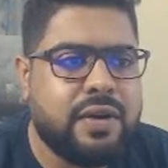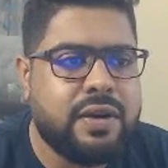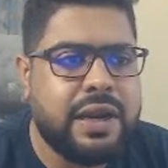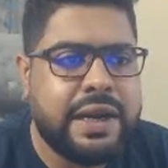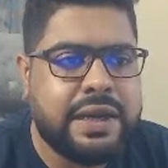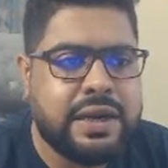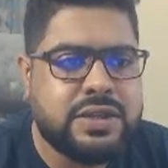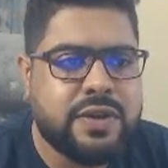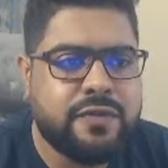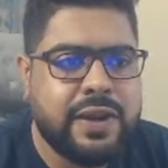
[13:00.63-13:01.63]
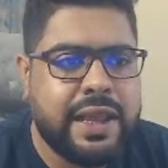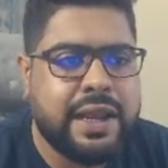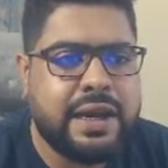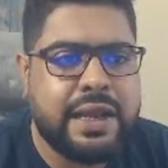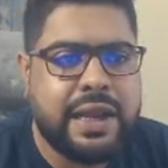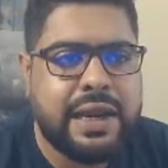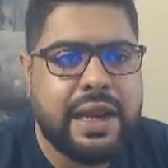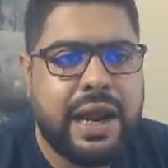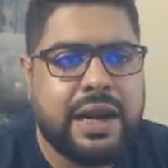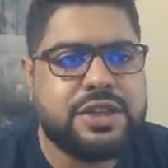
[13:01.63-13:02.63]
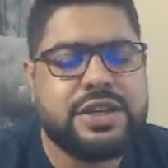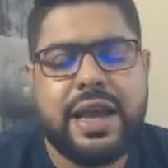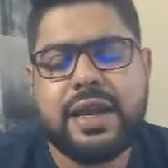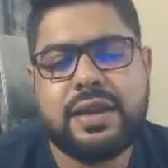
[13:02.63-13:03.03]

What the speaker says: liters of liquor in a large tank.